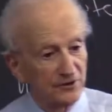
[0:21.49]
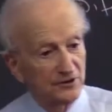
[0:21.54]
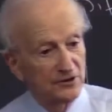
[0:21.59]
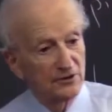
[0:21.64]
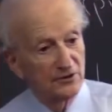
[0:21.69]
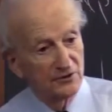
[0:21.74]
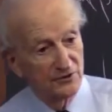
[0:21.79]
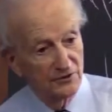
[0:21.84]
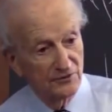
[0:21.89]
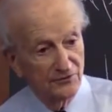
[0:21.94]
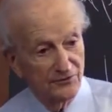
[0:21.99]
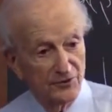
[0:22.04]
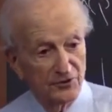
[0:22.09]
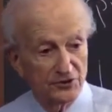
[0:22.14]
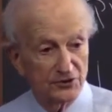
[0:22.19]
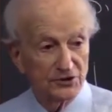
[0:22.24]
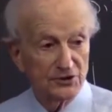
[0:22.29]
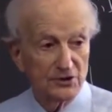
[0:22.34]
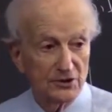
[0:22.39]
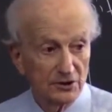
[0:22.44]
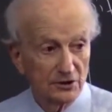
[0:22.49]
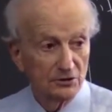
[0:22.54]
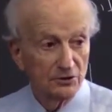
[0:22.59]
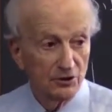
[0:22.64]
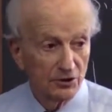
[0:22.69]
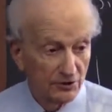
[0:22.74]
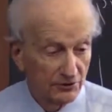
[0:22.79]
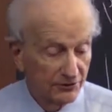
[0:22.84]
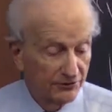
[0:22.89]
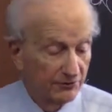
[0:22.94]
the first
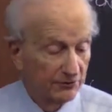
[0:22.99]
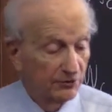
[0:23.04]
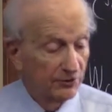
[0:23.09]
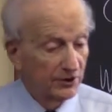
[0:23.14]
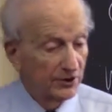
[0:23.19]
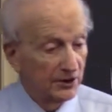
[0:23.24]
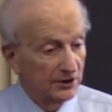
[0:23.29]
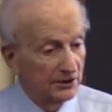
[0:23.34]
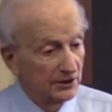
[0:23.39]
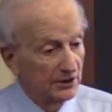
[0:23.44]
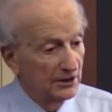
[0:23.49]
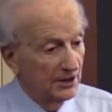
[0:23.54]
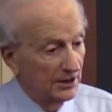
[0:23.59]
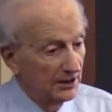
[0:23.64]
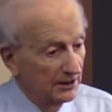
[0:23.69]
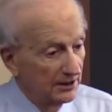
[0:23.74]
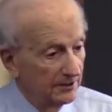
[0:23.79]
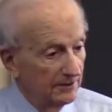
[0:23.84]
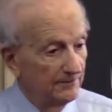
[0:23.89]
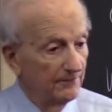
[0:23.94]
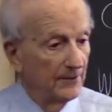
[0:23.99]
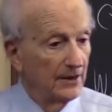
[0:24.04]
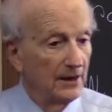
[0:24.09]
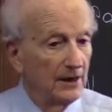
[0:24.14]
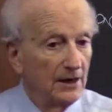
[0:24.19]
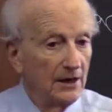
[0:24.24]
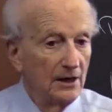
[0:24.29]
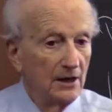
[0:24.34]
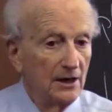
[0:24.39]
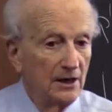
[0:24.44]
look at the data.
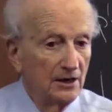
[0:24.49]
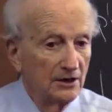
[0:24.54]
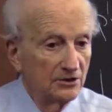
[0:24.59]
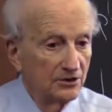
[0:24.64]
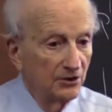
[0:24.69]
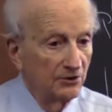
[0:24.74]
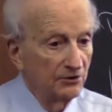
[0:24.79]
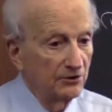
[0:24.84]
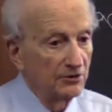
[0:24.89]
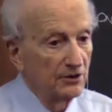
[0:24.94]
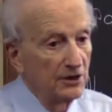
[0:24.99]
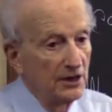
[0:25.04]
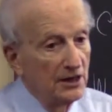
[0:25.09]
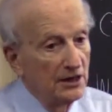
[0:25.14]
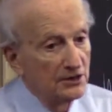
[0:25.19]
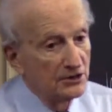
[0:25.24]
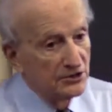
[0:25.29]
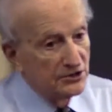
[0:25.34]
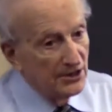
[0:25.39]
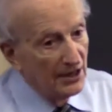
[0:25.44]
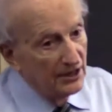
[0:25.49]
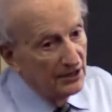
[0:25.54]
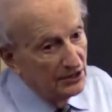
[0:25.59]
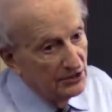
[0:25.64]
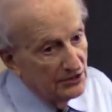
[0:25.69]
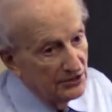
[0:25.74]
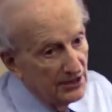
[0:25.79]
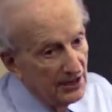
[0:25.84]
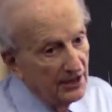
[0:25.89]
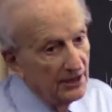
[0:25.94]
So steady
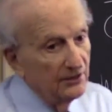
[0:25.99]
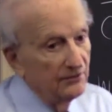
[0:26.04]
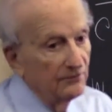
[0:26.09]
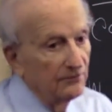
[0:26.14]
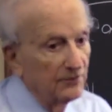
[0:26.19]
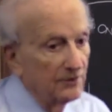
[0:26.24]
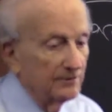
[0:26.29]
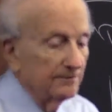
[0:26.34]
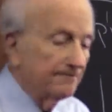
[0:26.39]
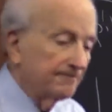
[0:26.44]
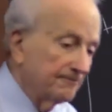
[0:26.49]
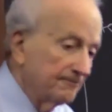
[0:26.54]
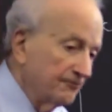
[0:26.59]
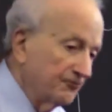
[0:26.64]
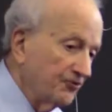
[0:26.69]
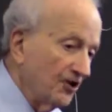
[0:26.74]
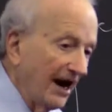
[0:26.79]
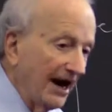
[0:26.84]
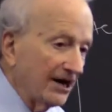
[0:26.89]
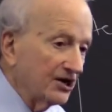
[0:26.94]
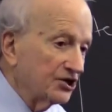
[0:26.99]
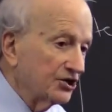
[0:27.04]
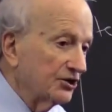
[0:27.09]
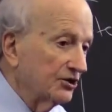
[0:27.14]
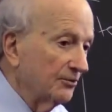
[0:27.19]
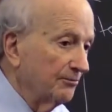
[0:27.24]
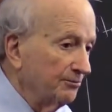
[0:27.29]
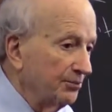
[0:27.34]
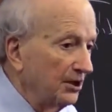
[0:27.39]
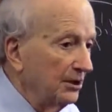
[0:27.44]
state
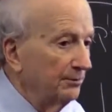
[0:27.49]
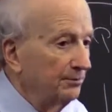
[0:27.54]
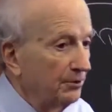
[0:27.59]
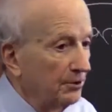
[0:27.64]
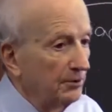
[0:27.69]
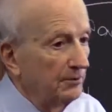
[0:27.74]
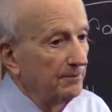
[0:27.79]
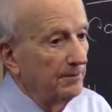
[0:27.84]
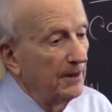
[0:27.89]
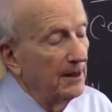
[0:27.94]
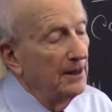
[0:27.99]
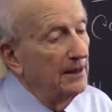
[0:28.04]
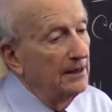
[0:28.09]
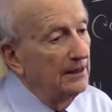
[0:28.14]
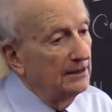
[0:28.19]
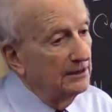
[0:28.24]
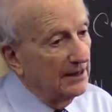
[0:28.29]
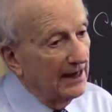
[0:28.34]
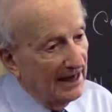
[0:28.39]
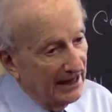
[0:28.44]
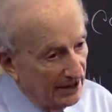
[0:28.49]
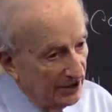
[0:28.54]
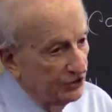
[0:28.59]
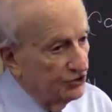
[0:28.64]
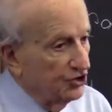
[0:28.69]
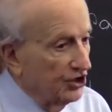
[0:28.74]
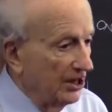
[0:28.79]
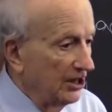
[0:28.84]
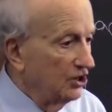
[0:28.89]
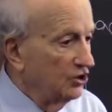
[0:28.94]
fraction of people
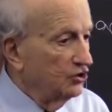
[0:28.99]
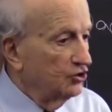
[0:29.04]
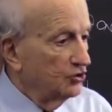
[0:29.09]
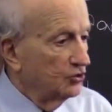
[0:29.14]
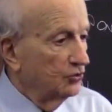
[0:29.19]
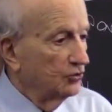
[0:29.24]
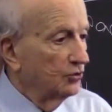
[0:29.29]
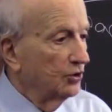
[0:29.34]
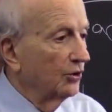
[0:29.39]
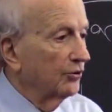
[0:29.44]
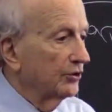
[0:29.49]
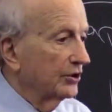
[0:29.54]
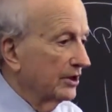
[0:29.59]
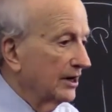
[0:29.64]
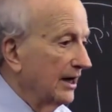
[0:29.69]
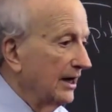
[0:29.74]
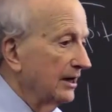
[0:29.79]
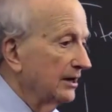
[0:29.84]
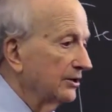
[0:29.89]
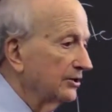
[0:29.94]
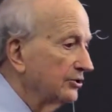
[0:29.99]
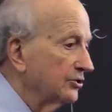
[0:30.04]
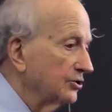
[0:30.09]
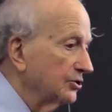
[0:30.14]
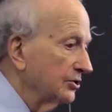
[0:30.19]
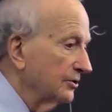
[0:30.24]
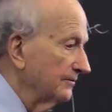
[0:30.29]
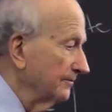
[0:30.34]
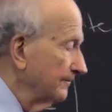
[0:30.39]
college age who go to college.